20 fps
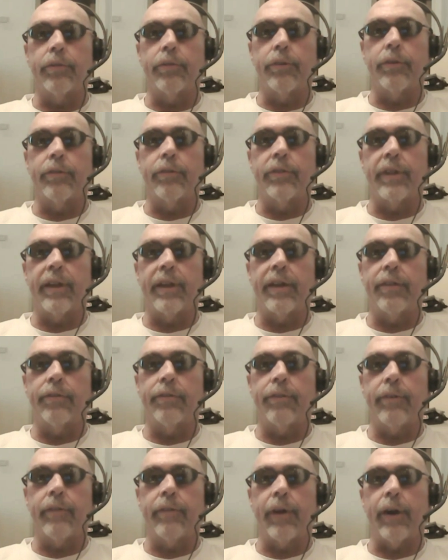through
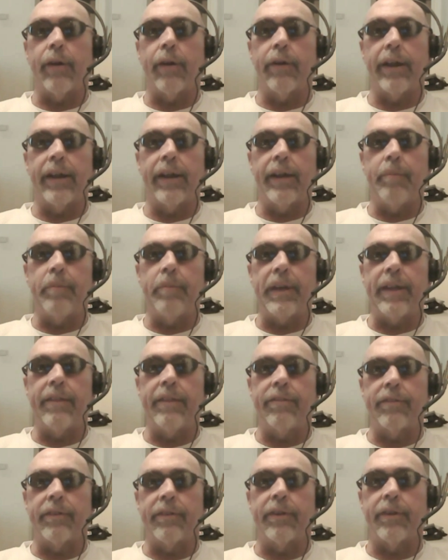things we've already
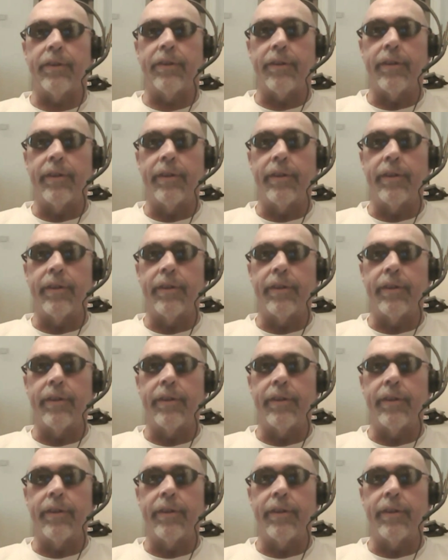been through.